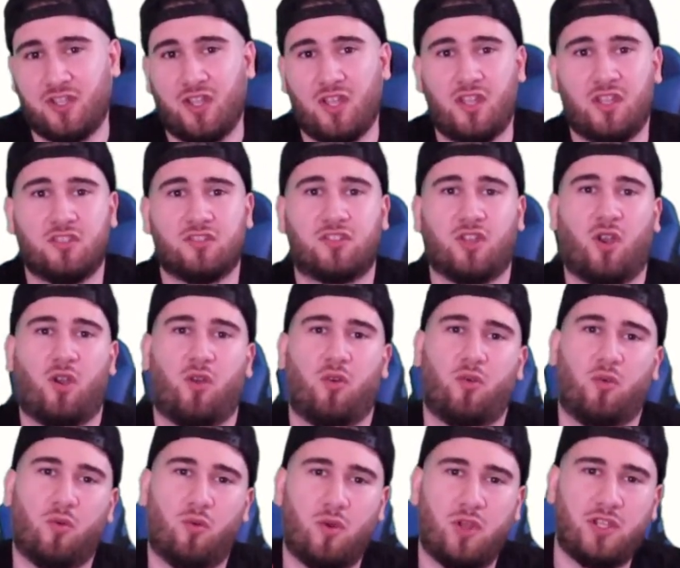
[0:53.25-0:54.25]
So
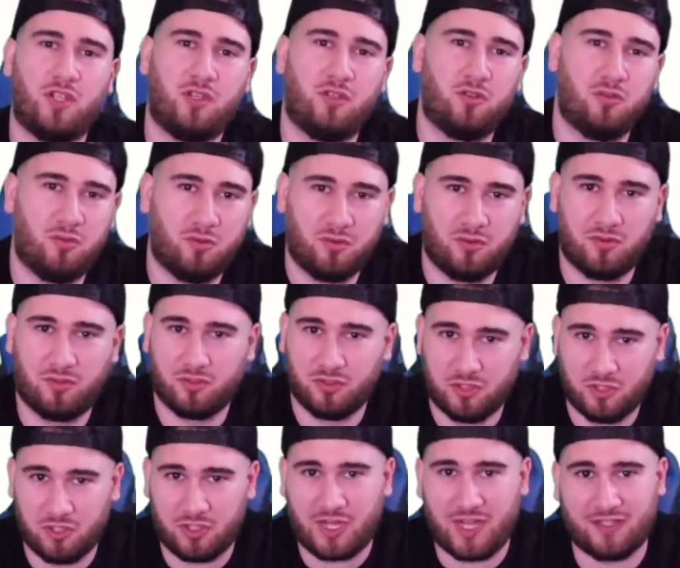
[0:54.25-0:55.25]
when you
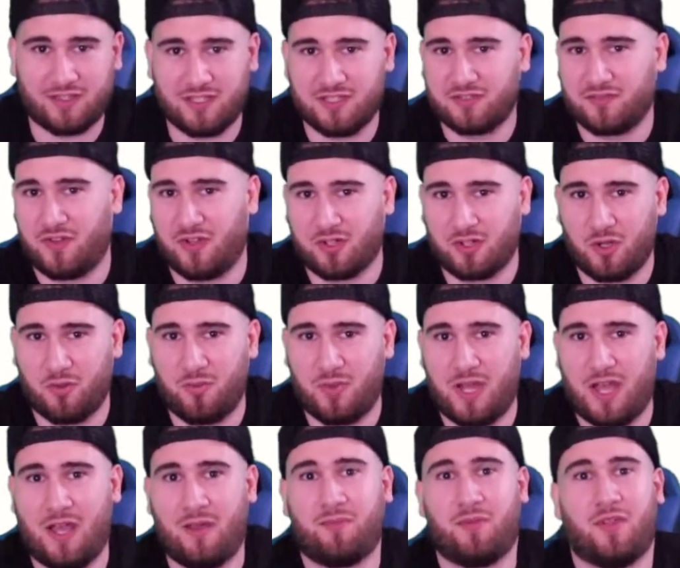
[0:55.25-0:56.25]
look at this Funko
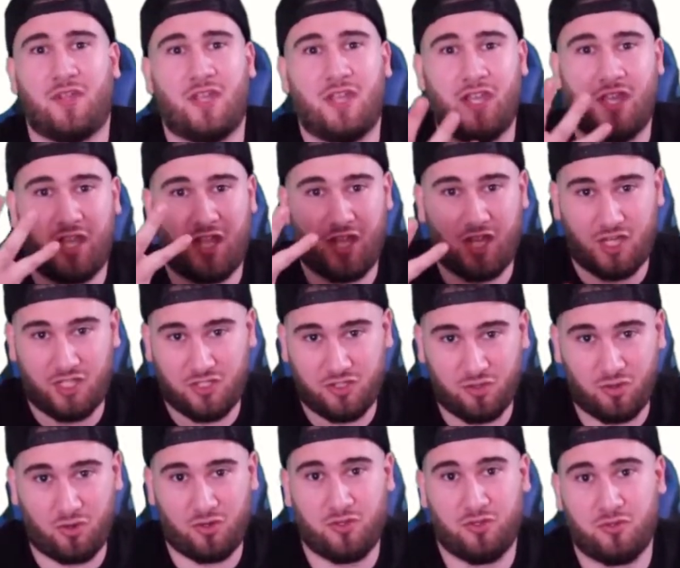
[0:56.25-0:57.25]
Pop in your
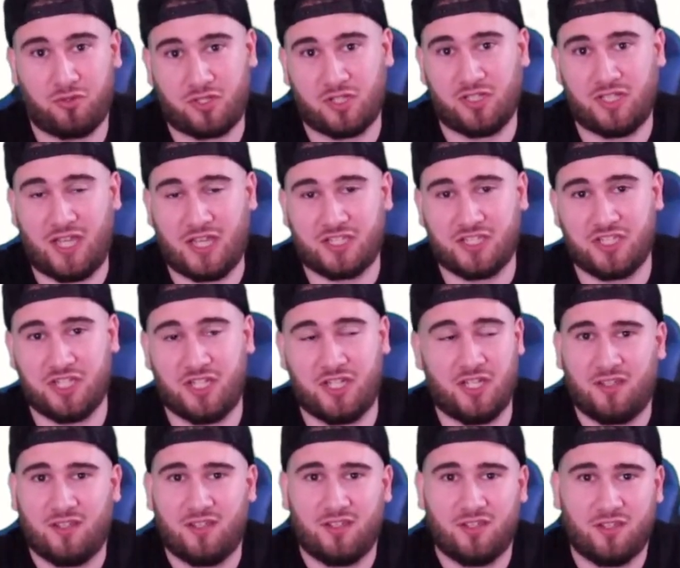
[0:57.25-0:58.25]
new collection,
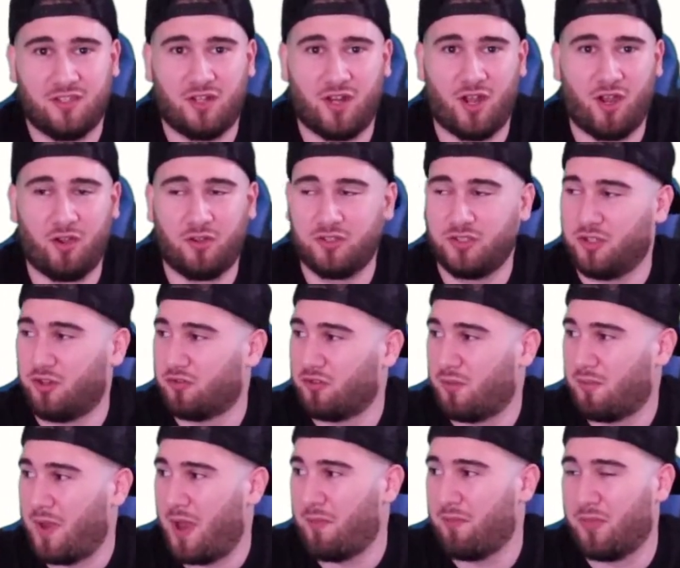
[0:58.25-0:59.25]
you know, you'll
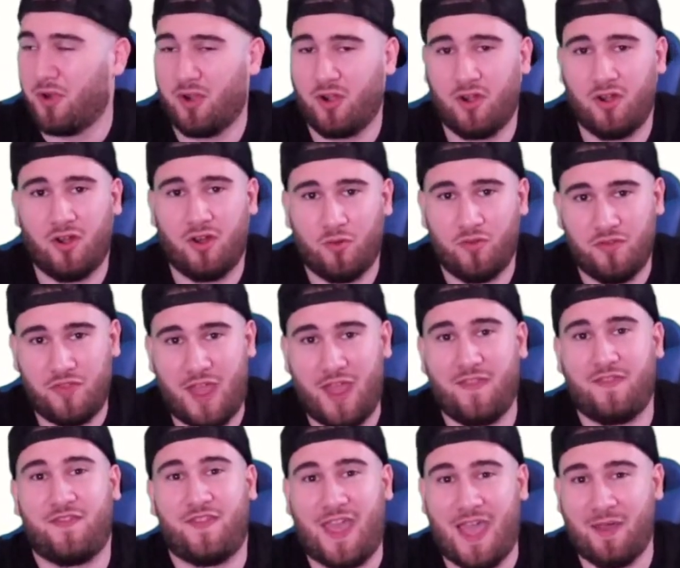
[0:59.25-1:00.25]
remember that
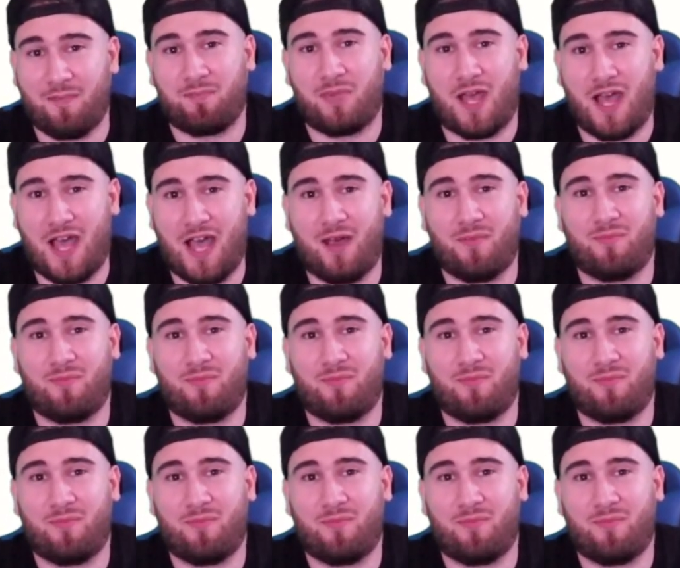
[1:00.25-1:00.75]
that pop